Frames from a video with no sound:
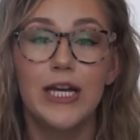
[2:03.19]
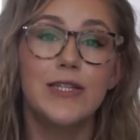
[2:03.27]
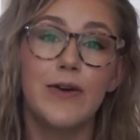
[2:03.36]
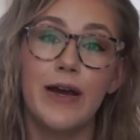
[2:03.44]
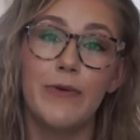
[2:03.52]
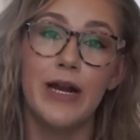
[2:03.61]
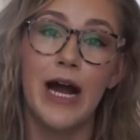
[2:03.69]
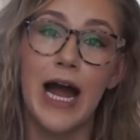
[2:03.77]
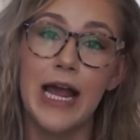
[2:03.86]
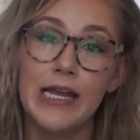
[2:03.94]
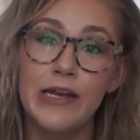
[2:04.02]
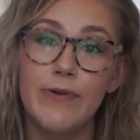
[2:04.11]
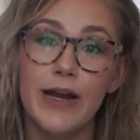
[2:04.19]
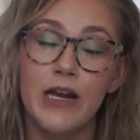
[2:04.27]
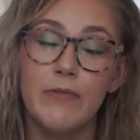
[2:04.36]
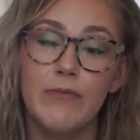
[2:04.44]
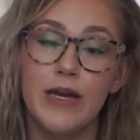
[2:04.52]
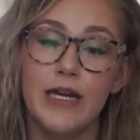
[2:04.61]
So I would highly
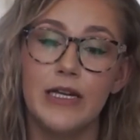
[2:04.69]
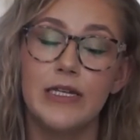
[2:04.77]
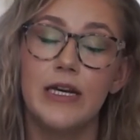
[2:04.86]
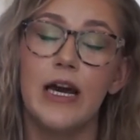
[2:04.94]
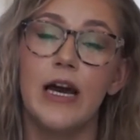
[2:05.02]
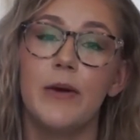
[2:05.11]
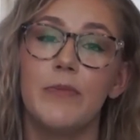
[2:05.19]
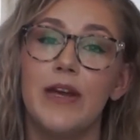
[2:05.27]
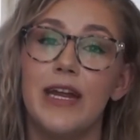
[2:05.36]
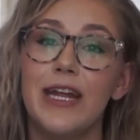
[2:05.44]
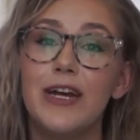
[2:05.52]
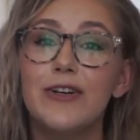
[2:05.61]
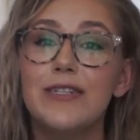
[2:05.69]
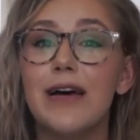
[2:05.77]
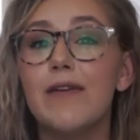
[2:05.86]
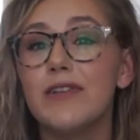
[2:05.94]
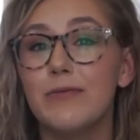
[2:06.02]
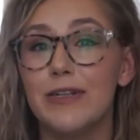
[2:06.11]
recommend um, getting mm.
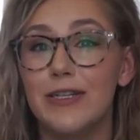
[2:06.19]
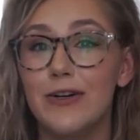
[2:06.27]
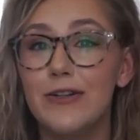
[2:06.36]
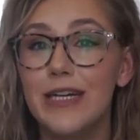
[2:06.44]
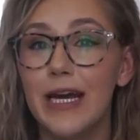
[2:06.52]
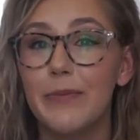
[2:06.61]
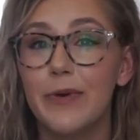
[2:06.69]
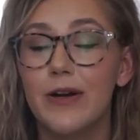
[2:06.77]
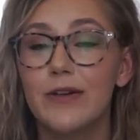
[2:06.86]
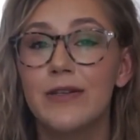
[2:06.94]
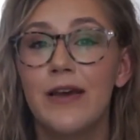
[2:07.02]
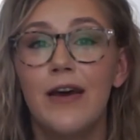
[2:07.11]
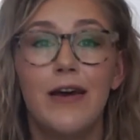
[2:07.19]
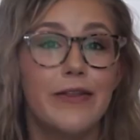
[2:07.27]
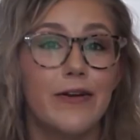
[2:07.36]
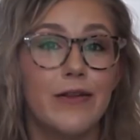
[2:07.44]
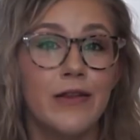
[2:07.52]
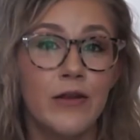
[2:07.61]
yourself some adult diapers.
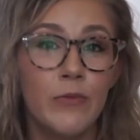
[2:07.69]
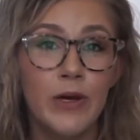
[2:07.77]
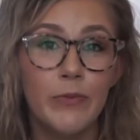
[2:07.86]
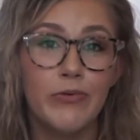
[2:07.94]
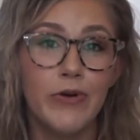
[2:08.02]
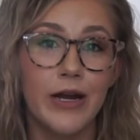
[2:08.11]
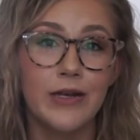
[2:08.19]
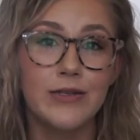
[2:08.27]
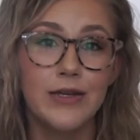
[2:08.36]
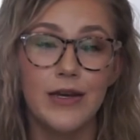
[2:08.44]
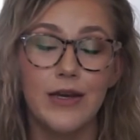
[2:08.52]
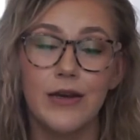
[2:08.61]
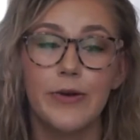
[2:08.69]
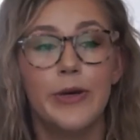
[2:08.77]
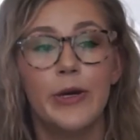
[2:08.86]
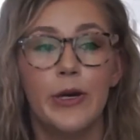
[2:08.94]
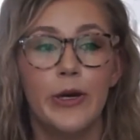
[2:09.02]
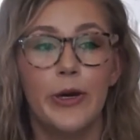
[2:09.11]
They're a little bit pricey
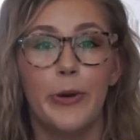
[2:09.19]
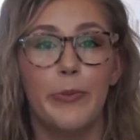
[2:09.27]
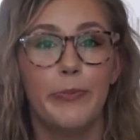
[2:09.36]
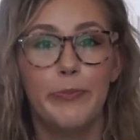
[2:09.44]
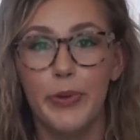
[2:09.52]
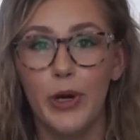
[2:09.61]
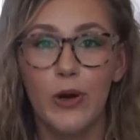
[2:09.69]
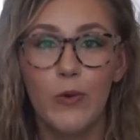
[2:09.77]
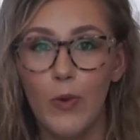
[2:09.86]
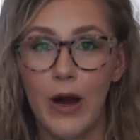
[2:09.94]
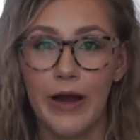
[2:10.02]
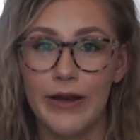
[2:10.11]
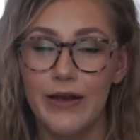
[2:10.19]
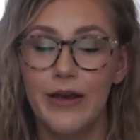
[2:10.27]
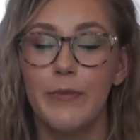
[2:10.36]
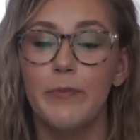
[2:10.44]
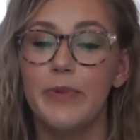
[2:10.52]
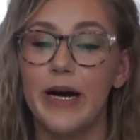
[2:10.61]
per one,
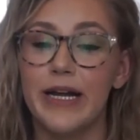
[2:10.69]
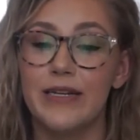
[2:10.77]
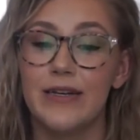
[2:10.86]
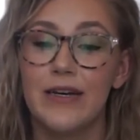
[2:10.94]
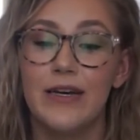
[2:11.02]
but